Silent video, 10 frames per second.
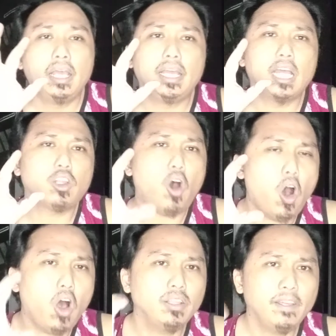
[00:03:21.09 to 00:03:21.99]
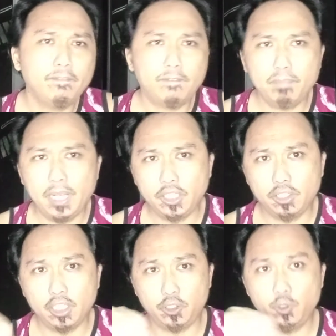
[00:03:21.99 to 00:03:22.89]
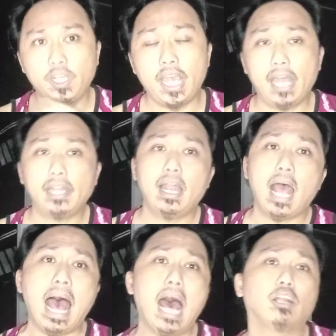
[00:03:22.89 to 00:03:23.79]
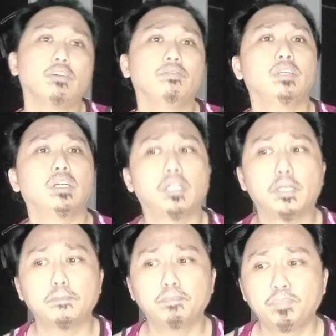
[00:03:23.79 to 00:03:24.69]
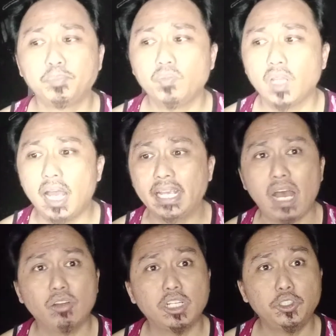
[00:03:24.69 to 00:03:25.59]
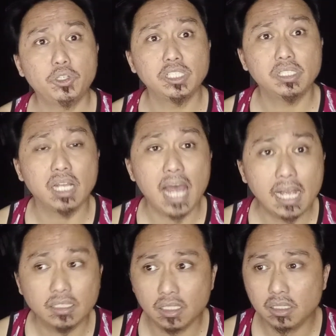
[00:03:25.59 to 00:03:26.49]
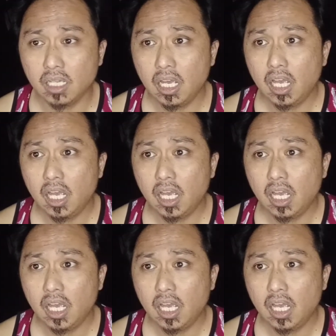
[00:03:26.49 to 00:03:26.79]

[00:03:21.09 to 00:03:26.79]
Get all the information that you can out of the account that you can still access.